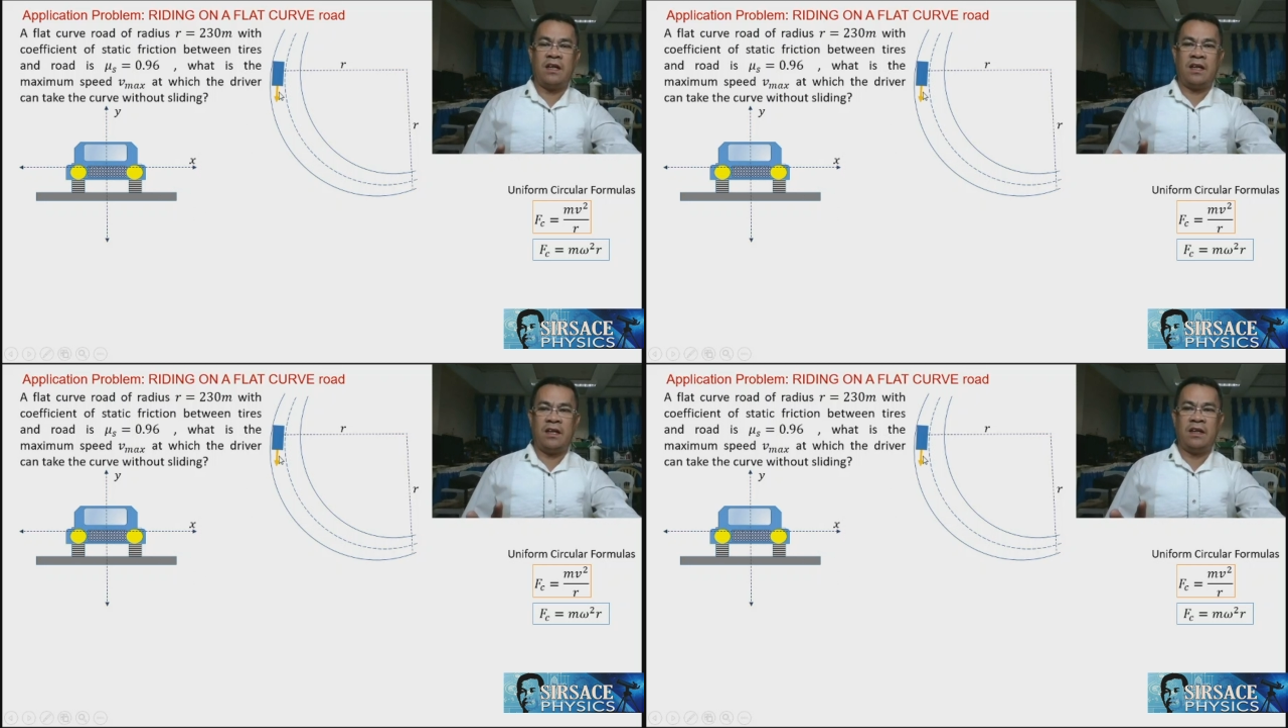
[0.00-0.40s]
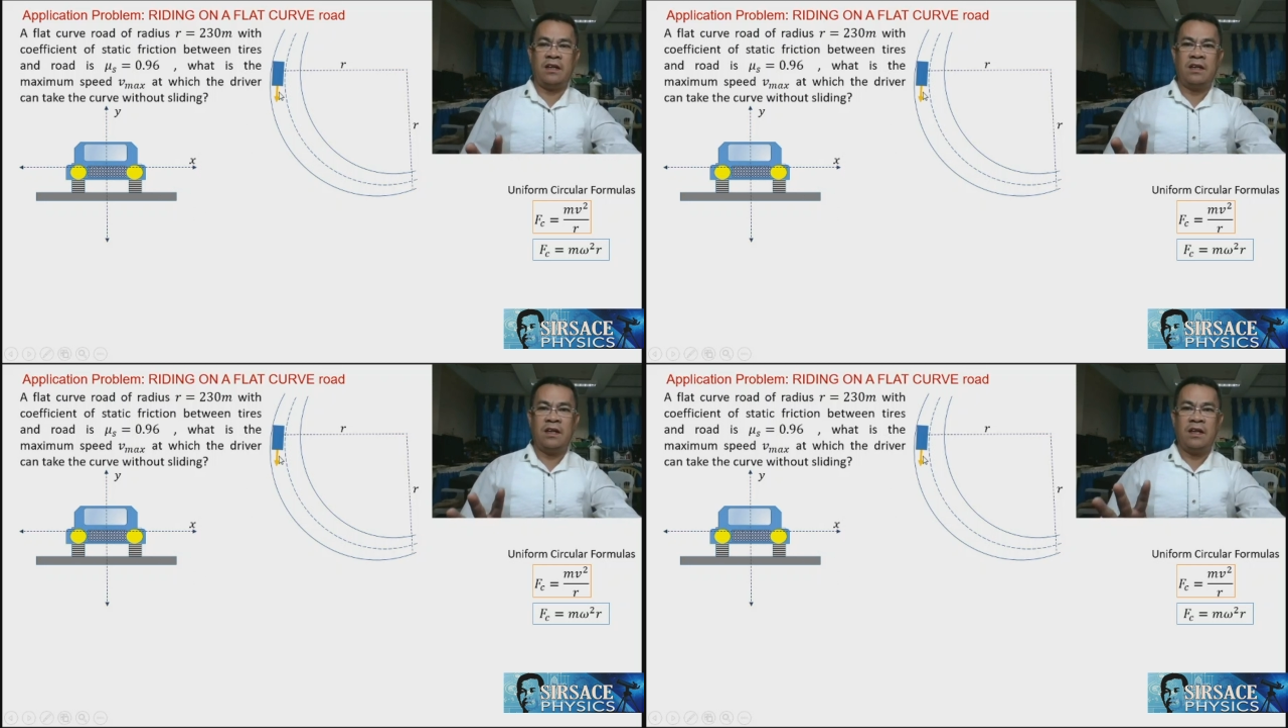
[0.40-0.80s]
in
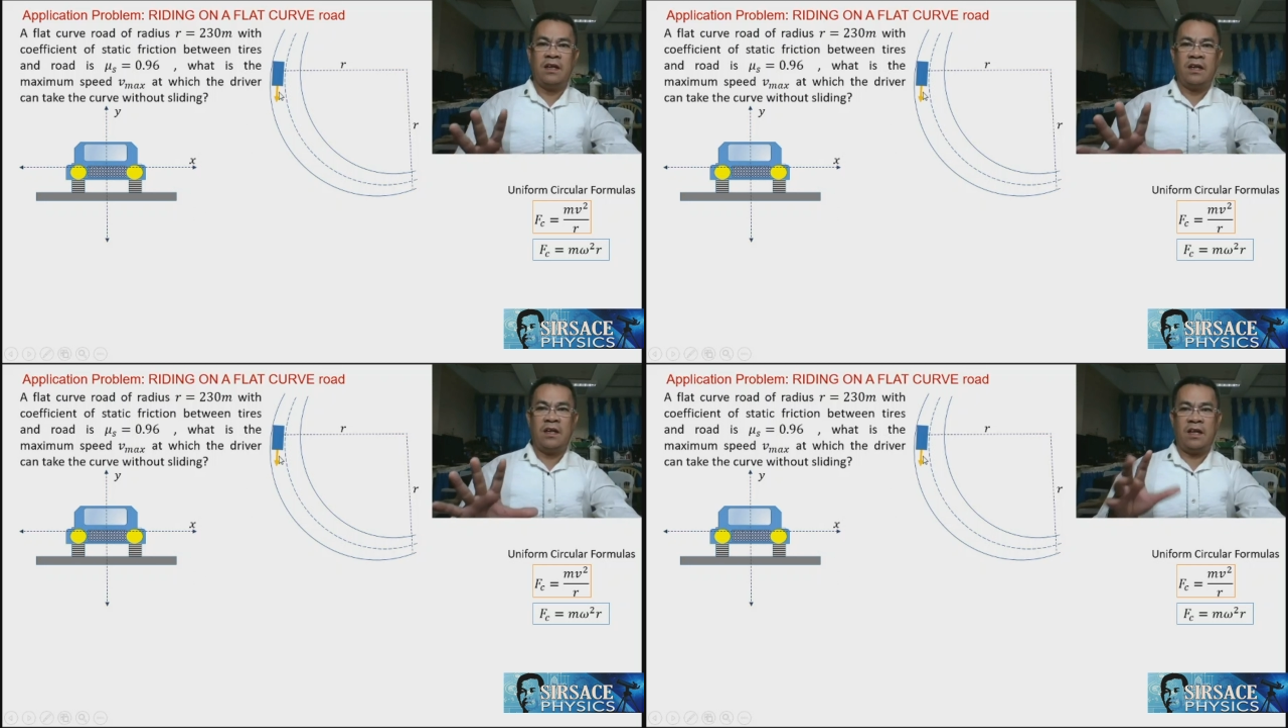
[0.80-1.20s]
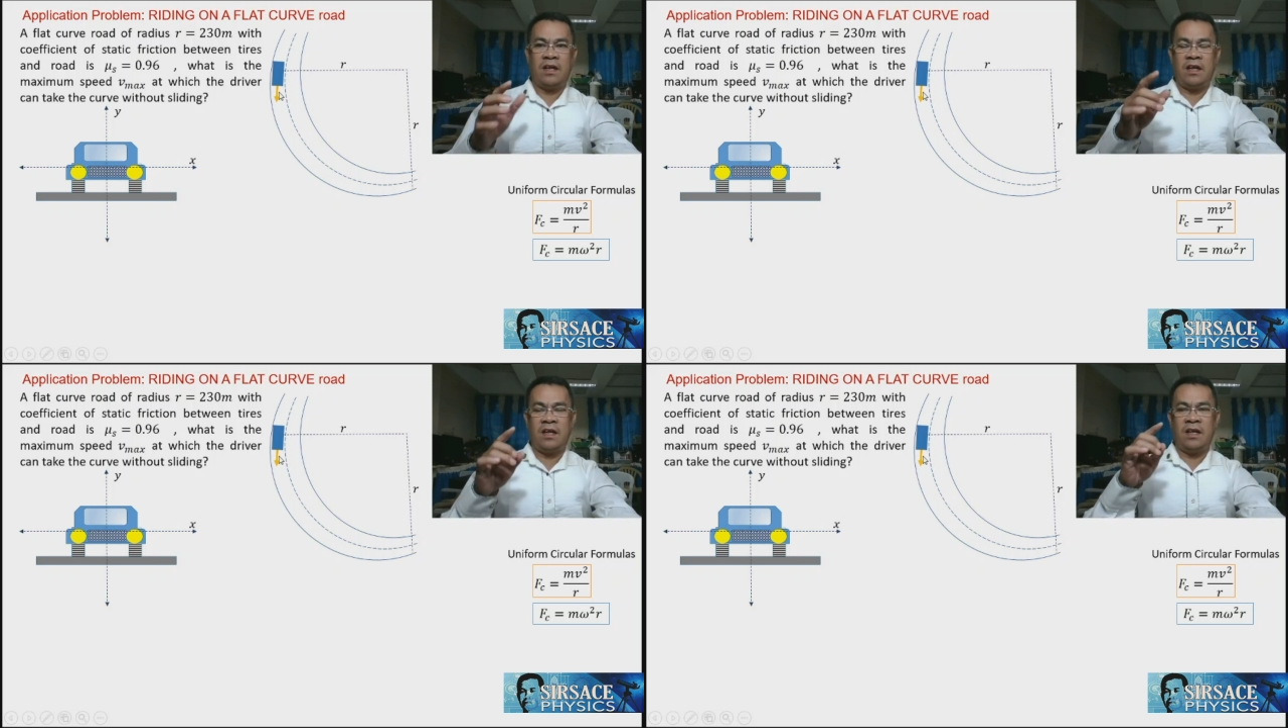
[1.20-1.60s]

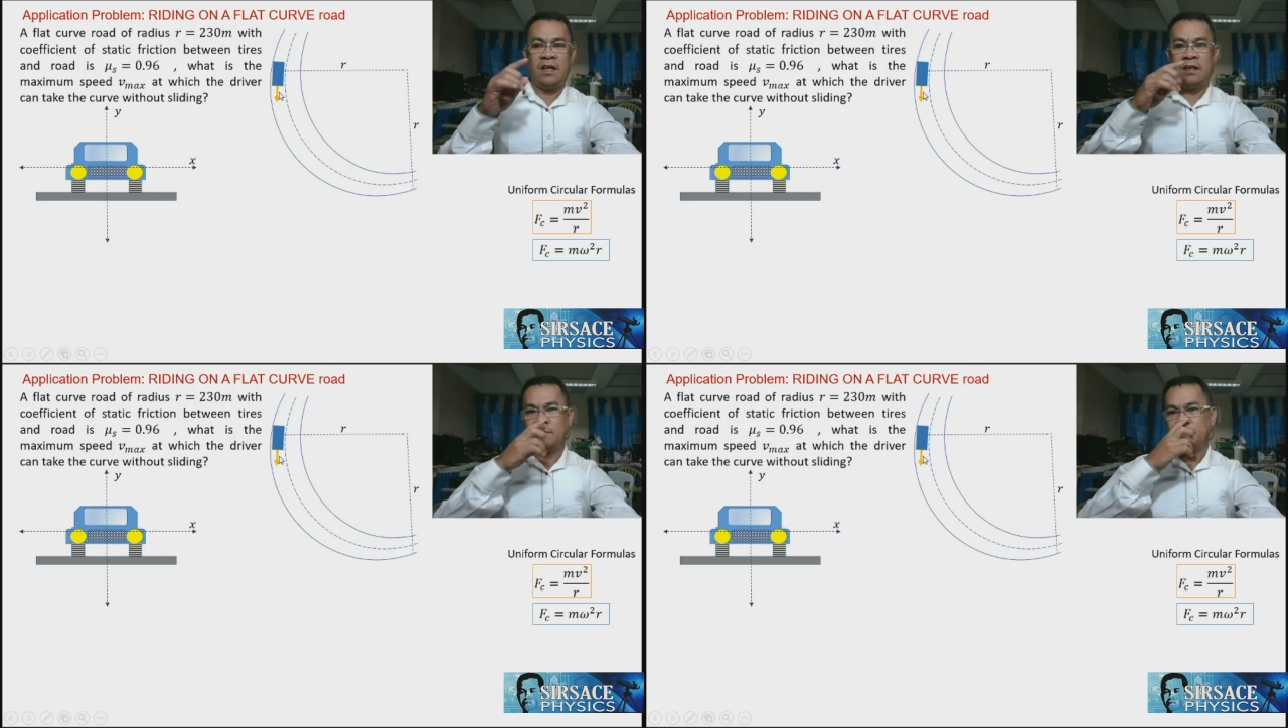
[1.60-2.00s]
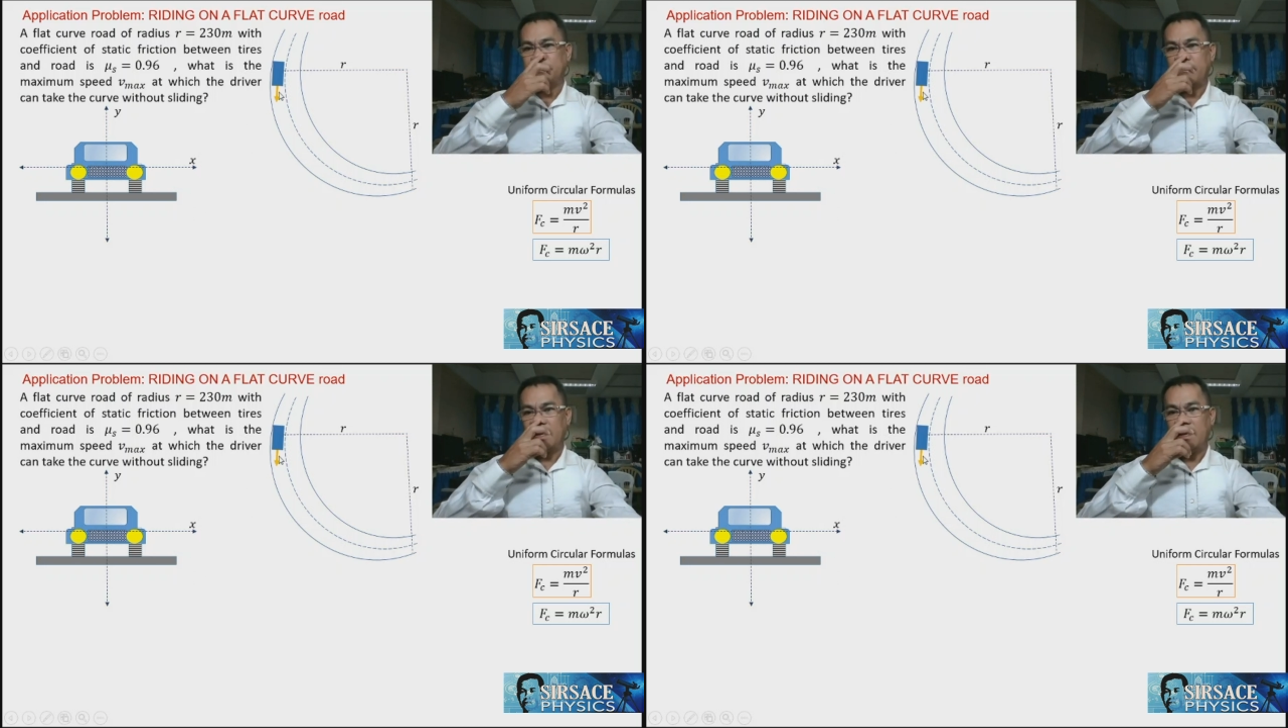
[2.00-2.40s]

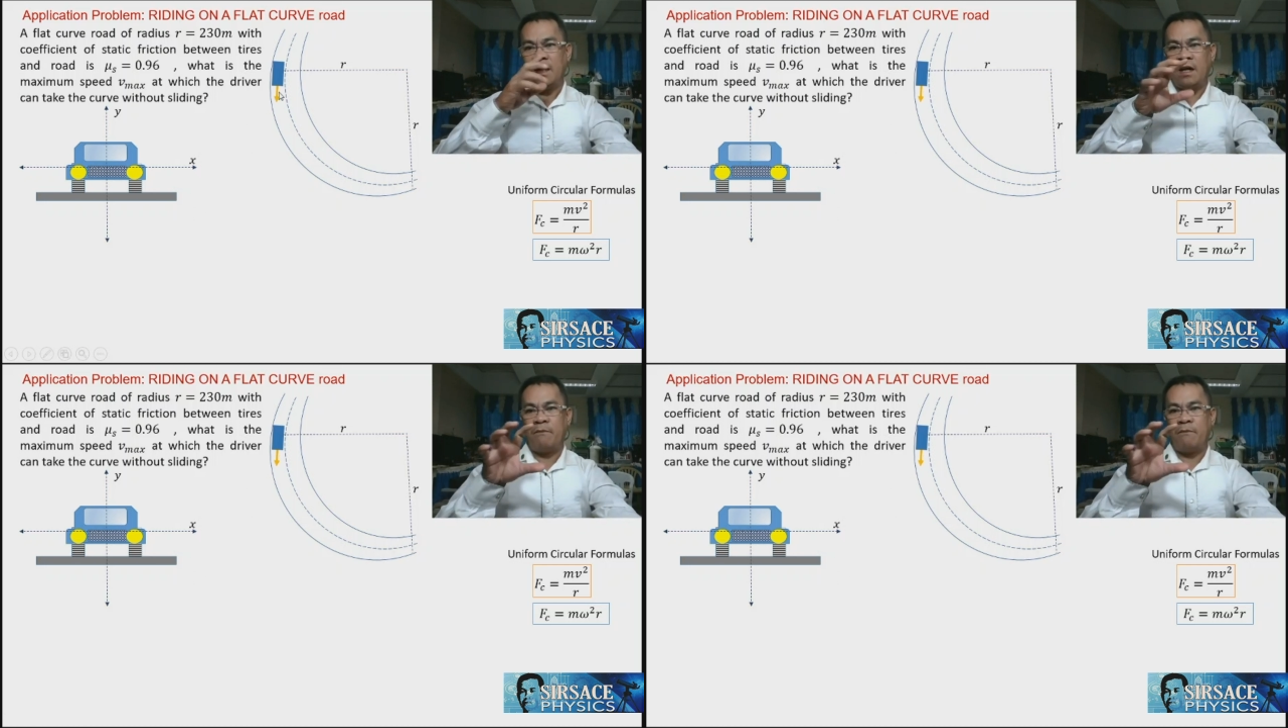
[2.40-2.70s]
a